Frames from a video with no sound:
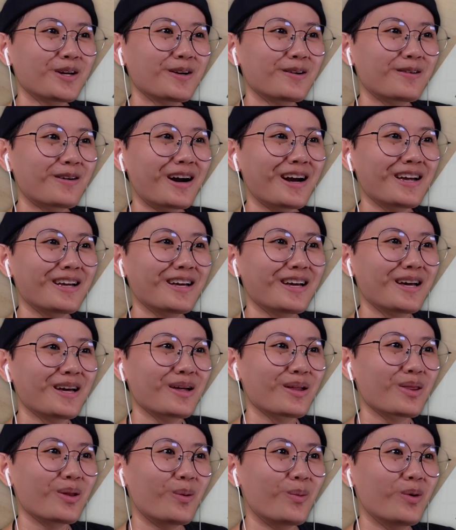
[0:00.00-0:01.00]
Right?
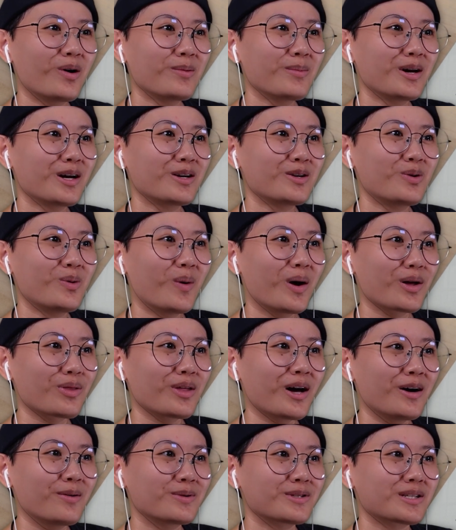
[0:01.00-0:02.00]
The woman who I
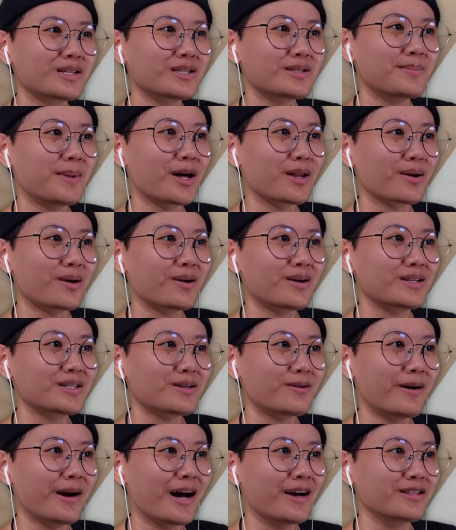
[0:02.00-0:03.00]
thought was his mother
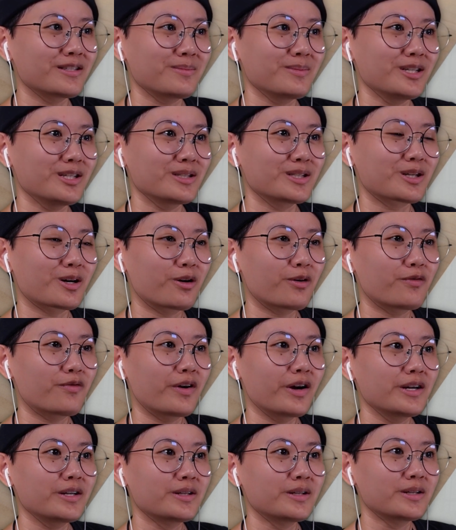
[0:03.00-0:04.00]
turned out to be his
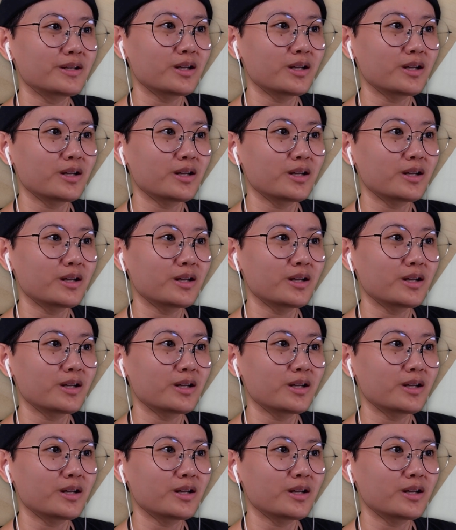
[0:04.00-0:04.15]
girlfriend.